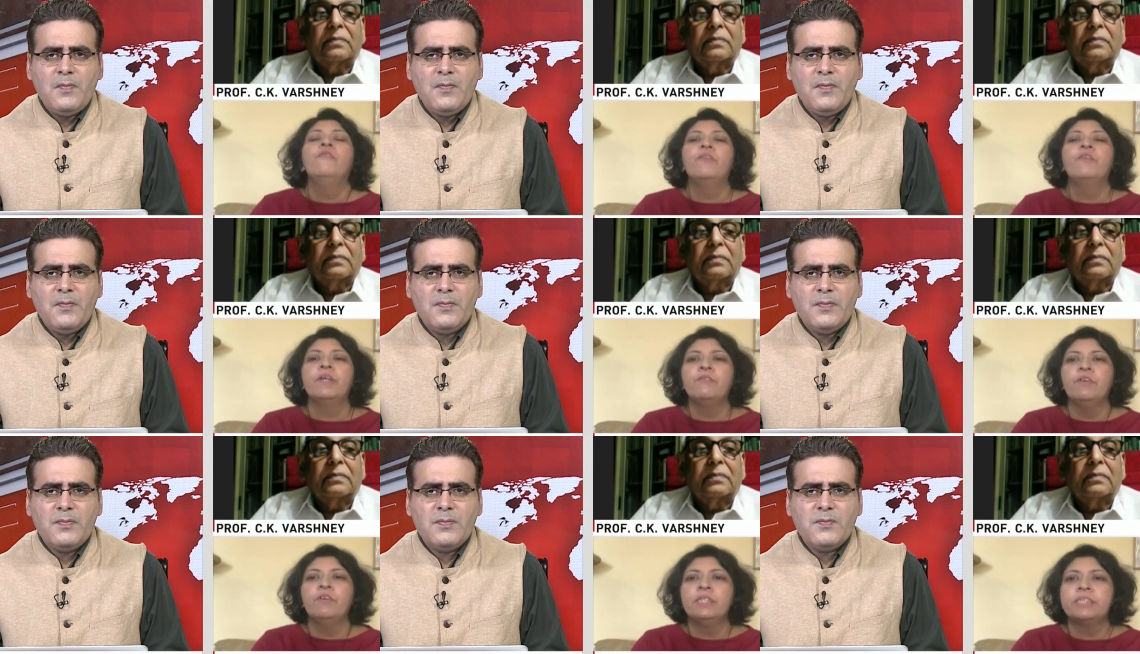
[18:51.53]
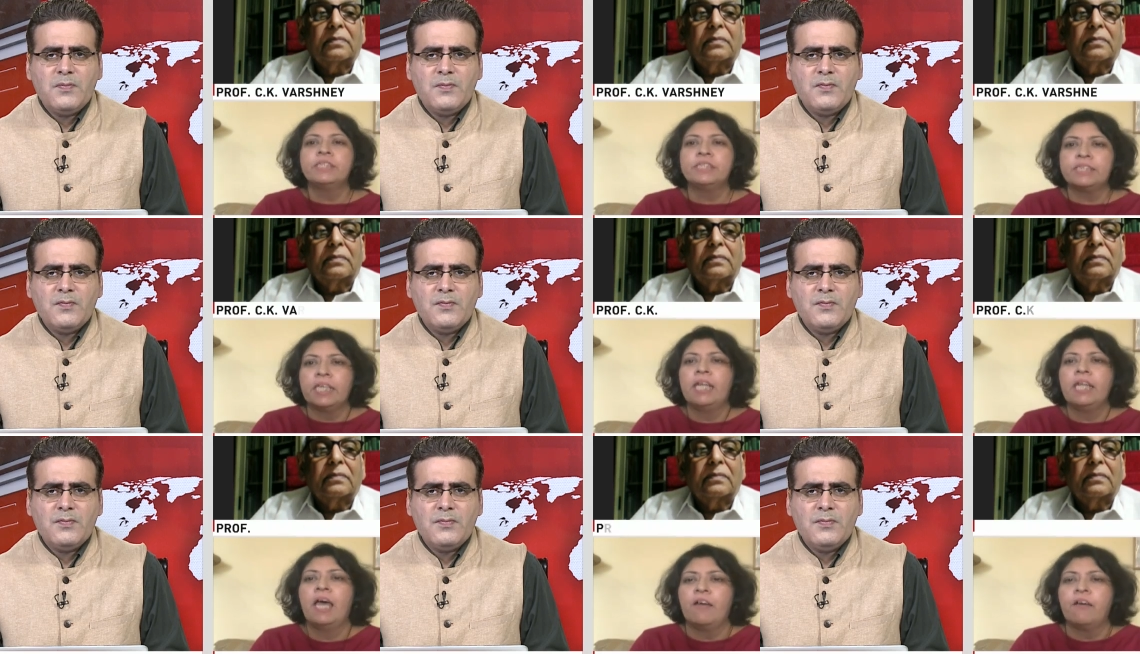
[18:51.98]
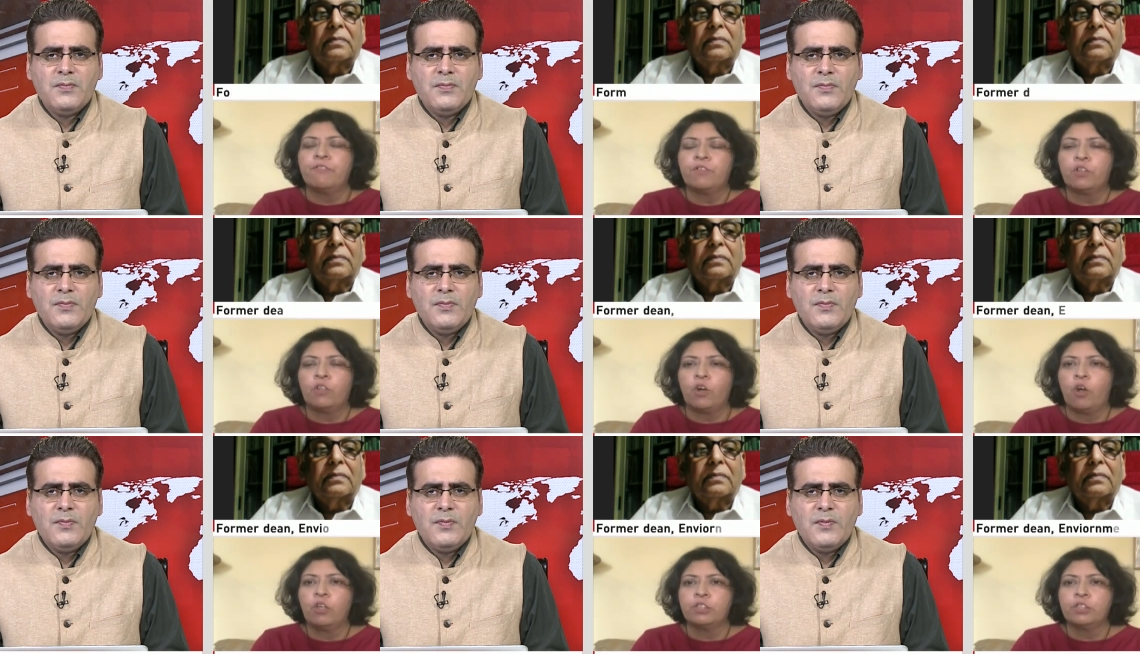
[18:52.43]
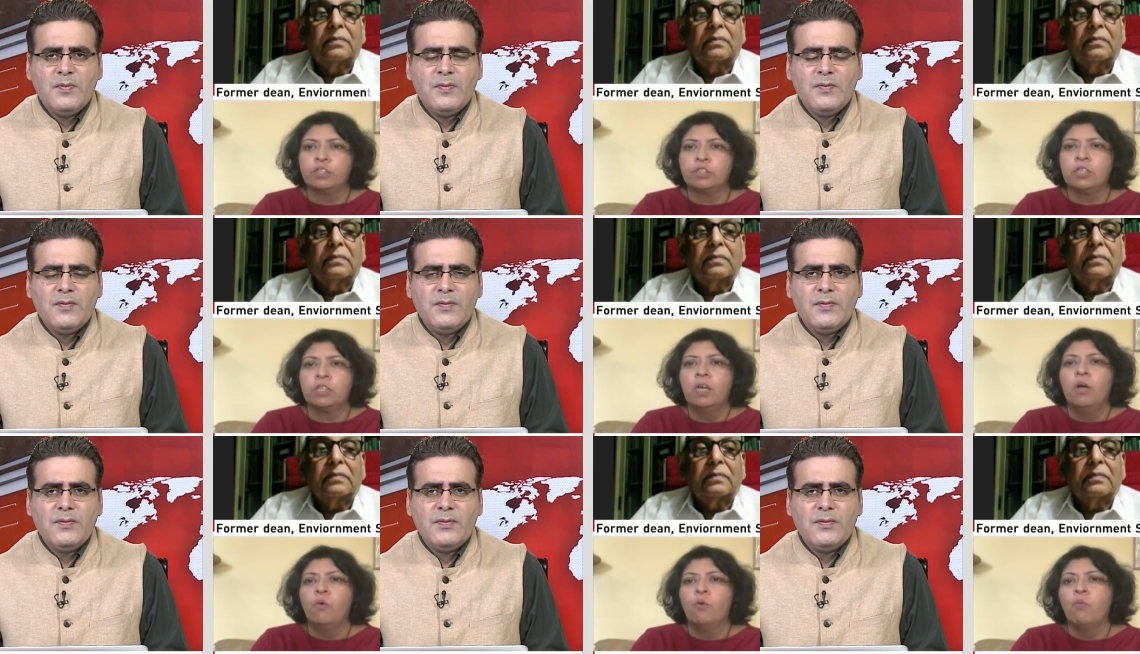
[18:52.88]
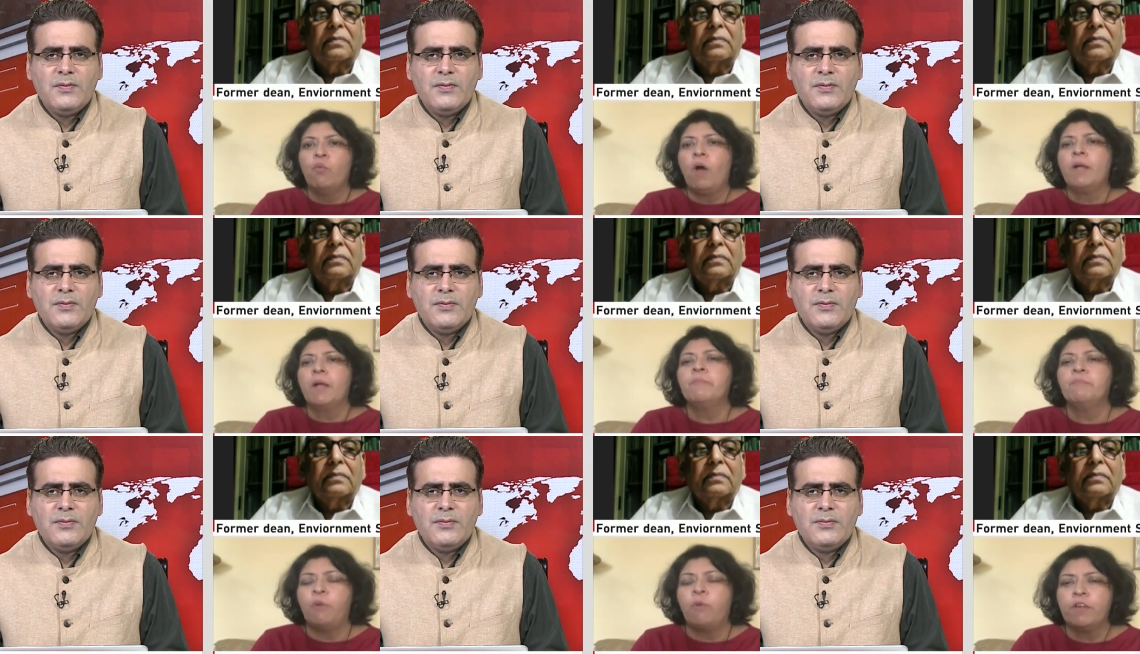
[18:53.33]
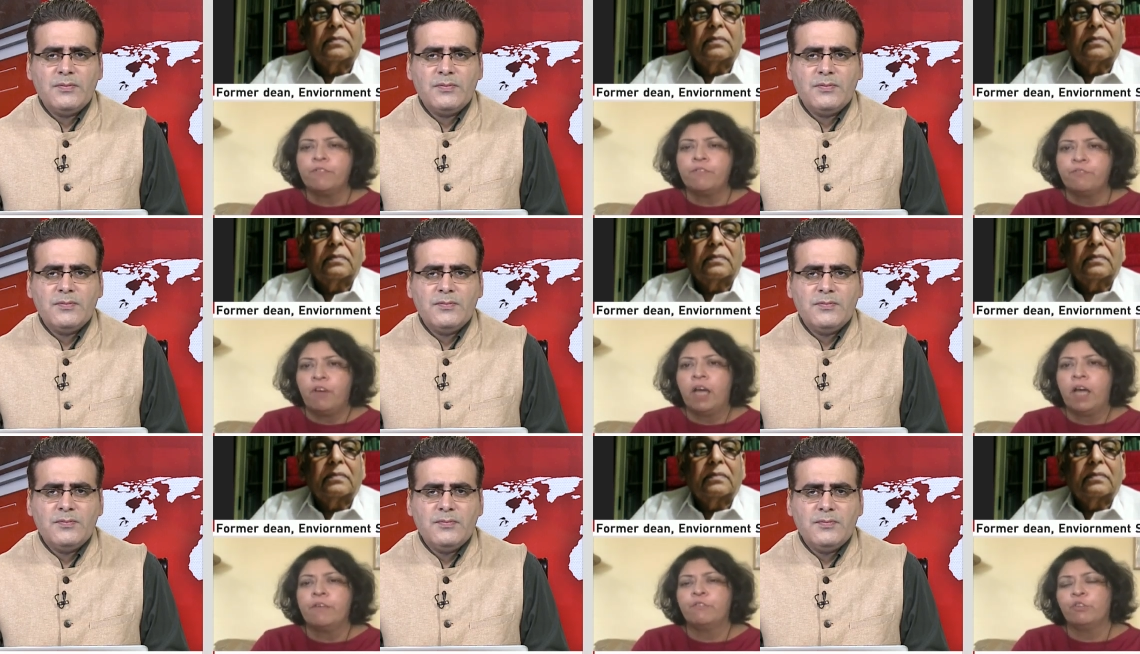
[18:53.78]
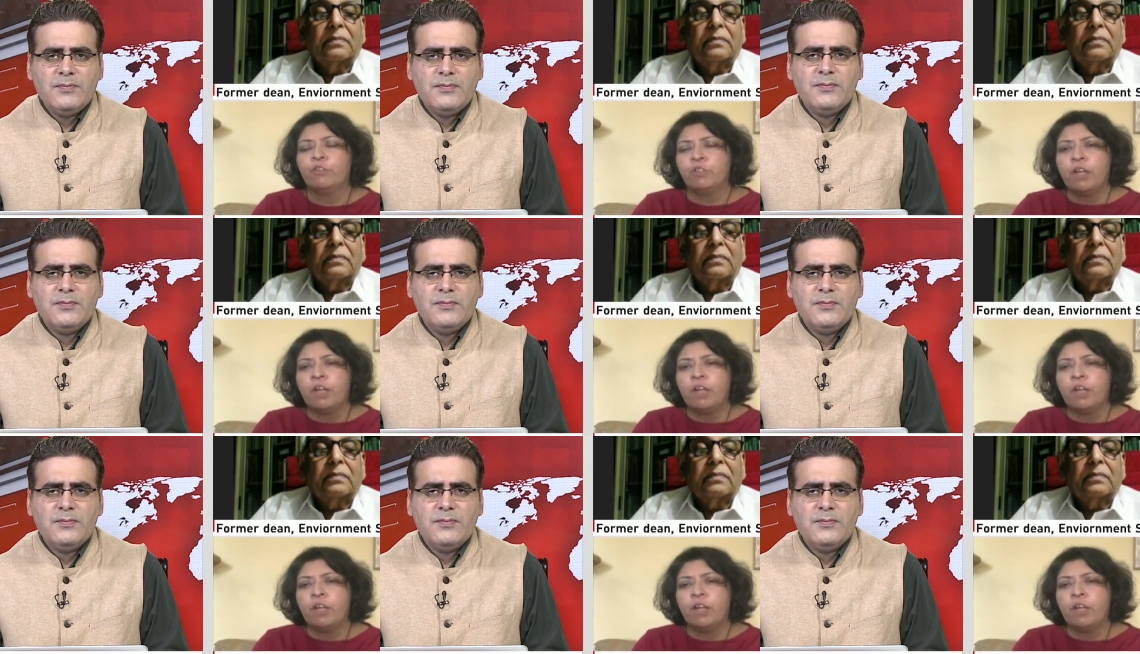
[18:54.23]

Speaker 1: we will still have crossed 1.5.